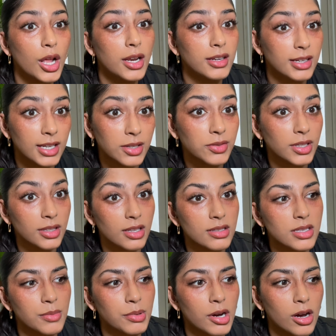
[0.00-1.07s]
leaving this
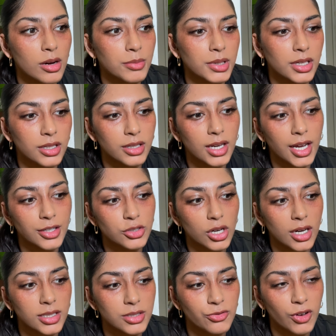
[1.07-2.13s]
apartment and like
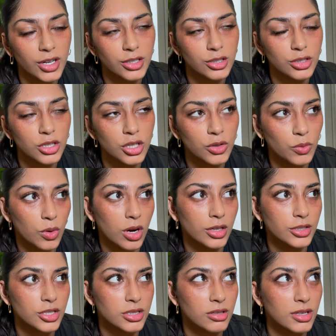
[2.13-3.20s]
trying to find a new
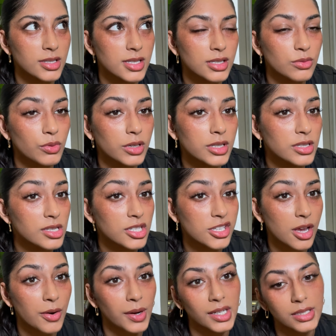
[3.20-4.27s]
one just because this one is
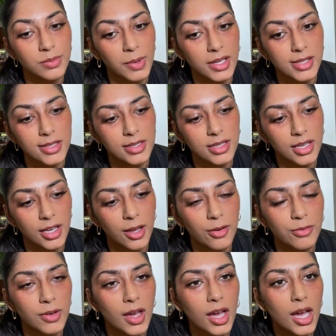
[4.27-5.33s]
so
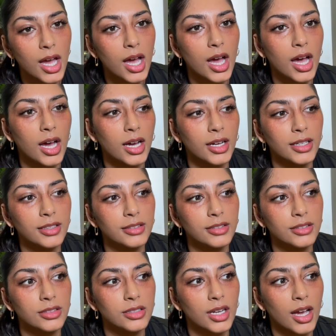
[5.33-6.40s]
expensive
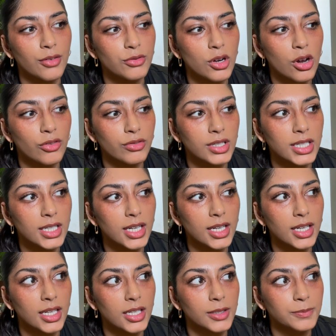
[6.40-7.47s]
and I've not
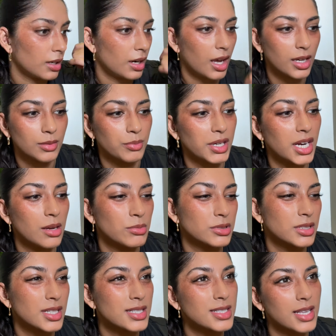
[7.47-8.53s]
really like been able
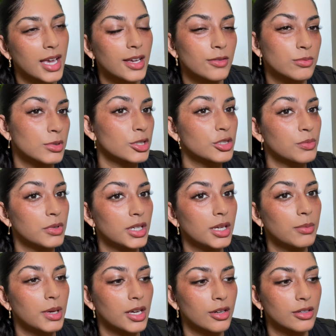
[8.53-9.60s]
to save much money
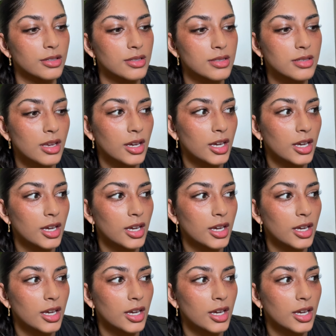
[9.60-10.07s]
because